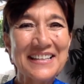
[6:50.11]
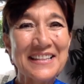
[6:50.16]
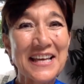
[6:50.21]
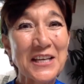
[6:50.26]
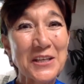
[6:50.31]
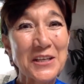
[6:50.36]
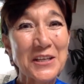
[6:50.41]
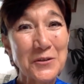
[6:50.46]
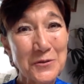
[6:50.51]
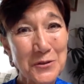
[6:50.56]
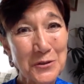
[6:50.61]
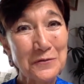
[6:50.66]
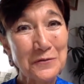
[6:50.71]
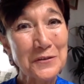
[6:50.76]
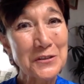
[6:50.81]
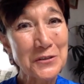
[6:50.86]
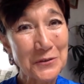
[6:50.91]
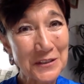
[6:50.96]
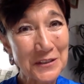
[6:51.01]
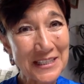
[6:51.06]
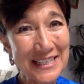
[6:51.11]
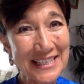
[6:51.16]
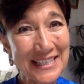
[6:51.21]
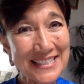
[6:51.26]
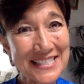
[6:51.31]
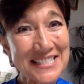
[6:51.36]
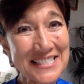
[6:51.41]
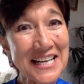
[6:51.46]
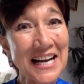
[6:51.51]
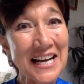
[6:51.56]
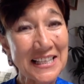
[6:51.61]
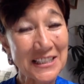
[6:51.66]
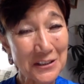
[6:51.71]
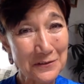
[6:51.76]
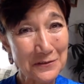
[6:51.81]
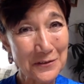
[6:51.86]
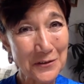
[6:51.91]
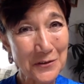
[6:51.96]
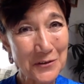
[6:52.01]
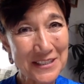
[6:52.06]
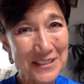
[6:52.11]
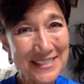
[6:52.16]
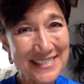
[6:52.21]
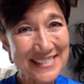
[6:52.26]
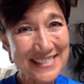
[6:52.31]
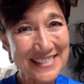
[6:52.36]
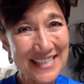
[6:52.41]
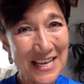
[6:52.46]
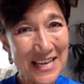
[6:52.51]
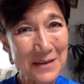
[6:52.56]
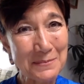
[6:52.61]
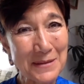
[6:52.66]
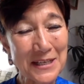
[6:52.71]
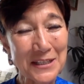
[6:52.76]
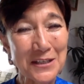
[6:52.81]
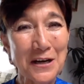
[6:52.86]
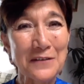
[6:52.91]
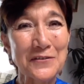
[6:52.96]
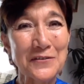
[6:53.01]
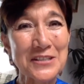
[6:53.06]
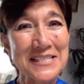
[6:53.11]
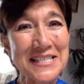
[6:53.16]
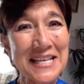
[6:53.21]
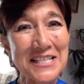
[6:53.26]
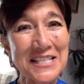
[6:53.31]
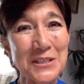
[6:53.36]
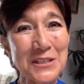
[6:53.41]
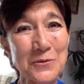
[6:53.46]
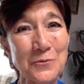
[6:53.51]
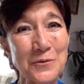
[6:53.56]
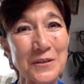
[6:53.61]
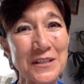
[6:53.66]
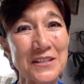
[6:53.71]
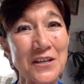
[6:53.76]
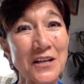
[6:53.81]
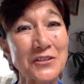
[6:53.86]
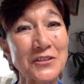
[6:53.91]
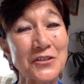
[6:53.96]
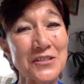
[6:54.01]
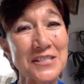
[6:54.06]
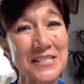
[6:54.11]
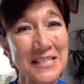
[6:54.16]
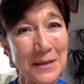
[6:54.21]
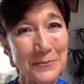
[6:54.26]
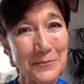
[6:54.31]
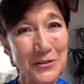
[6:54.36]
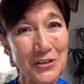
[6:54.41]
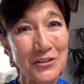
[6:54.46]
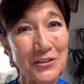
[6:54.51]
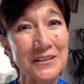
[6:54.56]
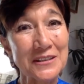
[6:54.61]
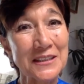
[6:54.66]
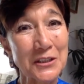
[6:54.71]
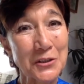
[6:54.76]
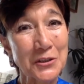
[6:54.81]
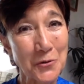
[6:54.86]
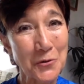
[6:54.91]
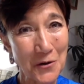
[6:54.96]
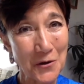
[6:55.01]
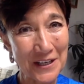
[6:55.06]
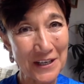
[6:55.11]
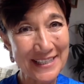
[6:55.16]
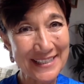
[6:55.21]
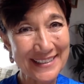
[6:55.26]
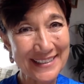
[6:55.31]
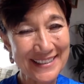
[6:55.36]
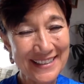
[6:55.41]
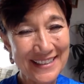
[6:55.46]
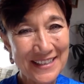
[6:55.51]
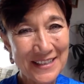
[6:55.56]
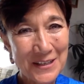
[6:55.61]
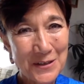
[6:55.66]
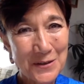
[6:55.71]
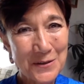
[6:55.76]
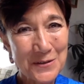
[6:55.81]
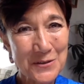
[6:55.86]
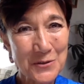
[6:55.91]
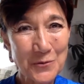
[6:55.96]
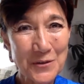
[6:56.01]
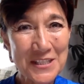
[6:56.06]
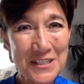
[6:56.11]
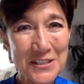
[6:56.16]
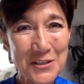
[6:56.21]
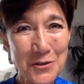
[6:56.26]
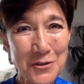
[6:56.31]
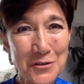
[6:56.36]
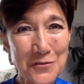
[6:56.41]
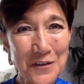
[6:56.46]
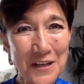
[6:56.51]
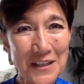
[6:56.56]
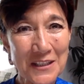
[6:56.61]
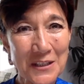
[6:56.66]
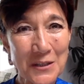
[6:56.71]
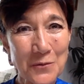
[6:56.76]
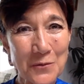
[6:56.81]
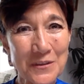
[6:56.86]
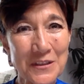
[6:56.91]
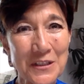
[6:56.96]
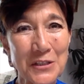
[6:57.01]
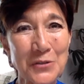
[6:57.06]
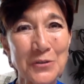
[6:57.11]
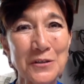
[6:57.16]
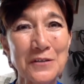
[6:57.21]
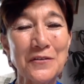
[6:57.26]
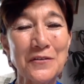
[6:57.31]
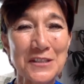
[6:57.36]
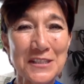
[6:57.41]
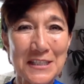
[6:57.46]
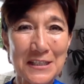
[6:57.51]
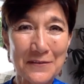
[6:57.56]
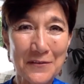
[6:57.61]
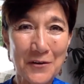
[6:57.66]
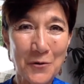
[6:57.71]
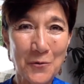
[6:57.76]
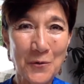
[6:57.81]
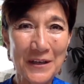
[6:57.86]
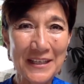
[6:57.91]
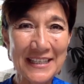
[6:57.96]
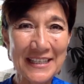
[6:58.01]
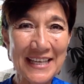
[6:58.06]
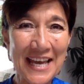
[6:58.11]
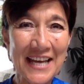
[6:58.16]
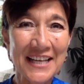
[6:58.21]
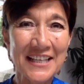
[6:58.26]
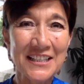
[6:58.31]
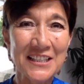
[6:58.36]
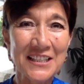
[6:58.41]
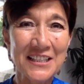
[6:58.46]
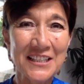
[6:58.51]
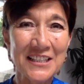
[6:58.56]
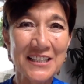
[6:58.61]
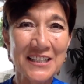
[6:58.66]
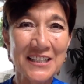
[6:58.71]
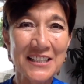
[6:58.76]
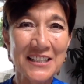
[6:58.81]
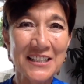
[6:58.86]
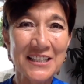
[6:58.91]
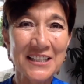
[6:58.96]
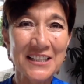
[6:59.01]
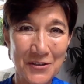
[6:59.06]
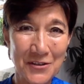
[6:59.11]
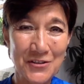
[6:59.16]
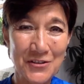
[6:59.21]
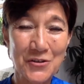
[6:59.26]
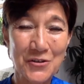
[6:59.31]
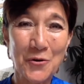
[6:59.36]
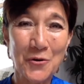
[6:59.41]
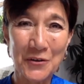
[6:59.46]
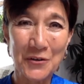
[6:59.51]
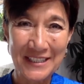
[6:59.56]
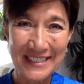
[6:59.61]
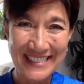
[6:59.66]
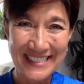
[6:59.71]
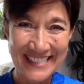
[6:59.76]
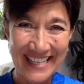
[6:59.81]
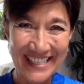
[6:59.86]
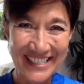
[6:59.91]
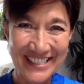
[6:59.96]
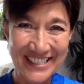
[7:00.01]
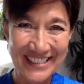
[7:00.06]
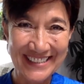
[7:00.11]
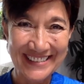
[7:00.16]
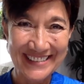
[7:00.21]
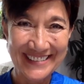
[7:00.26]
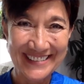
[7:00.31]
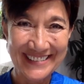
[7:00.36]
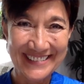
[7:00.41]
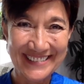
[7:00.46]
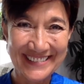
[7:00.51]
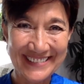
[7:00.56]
Thank you, too, for tuning in to Island Focus and my conversation with Dr. Sumner La Croix, who is a research fellow with the University of Hawaii Economic Research Organization.